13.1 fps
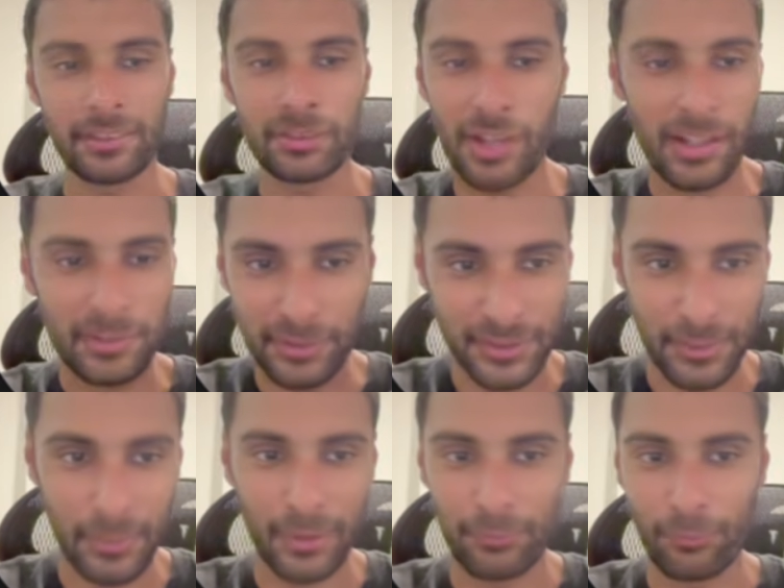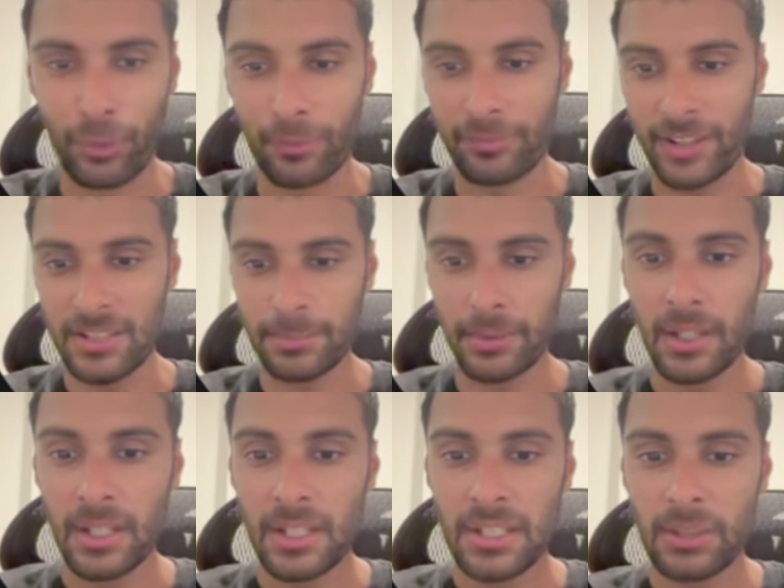That's for something more advanced. But
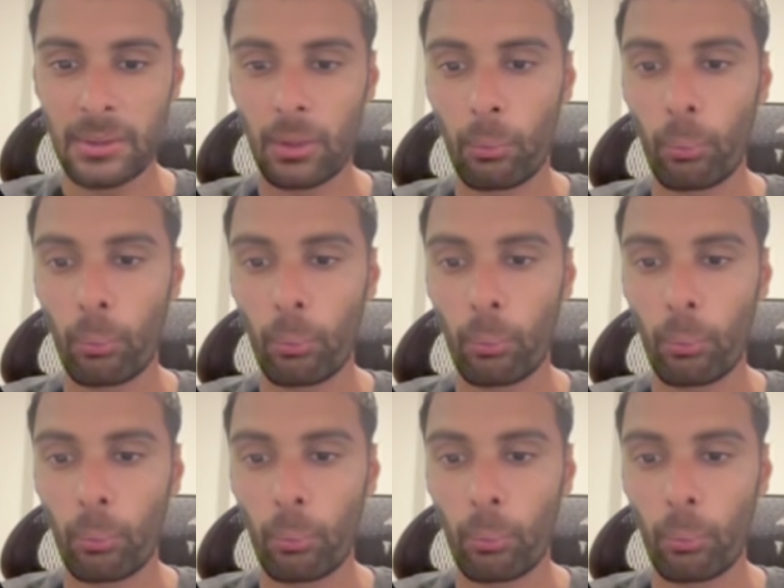you want to